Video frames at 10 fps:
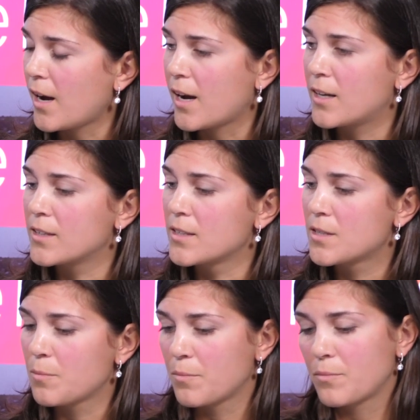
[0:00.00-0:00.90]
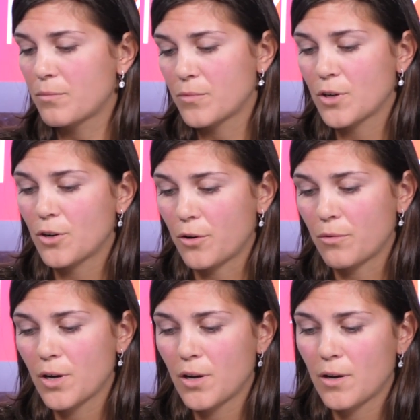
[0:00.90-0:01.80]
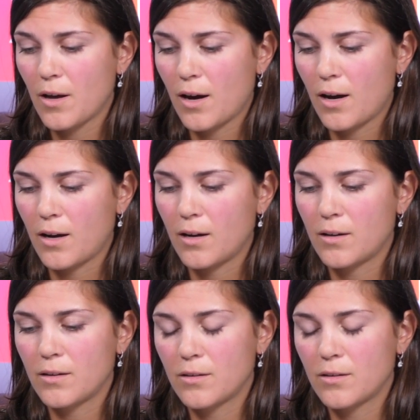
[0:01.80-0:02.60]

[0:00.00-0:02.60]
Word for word: and you know uh,